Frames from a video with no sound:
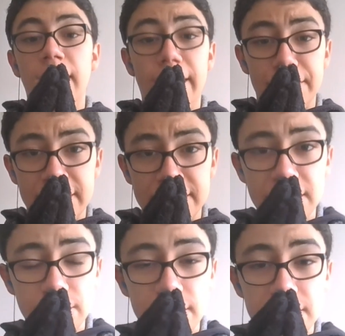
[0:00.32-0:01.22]
And the
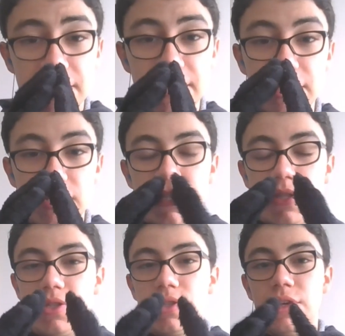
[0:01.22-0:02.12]
secret
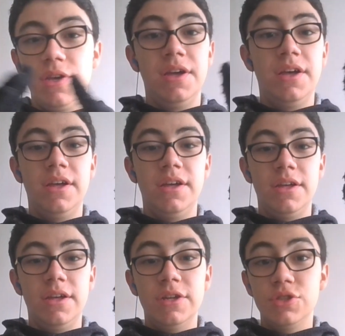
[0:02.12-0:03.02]
is,
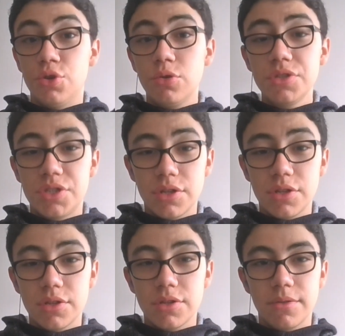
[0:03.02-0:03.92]
don't
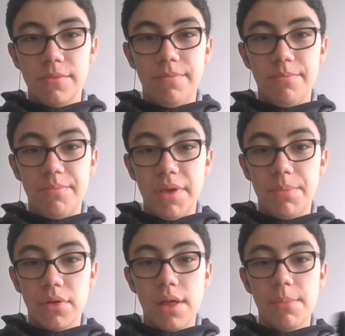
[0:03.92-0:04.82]
tell
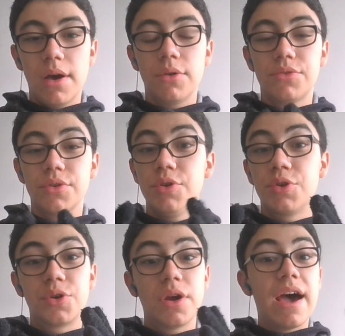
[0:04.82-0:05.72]
people about
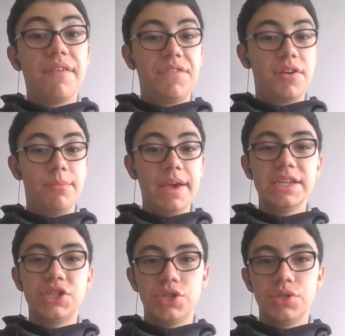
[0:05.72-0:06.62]
your
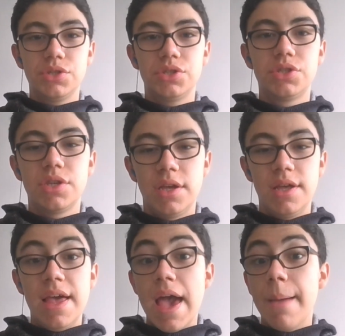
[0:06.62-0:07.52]
affirmations
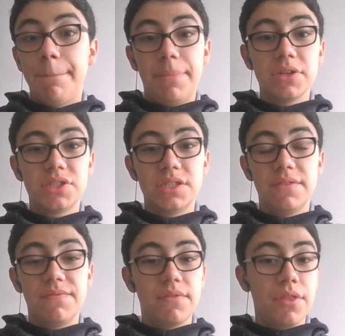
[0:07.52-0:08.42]
and
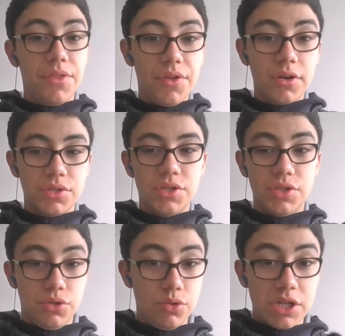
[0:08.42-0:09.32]
positive thoughts
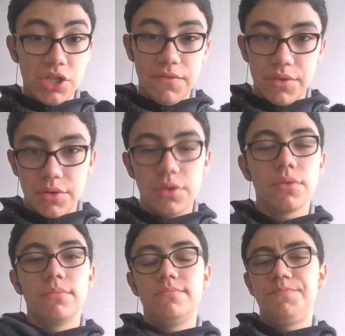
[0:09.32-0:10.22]
to achieve your
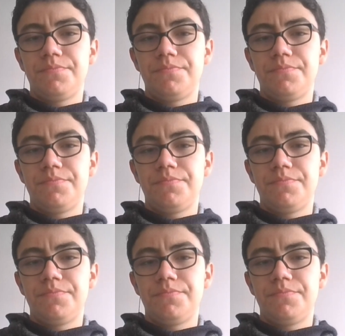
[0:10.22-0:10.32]
goal.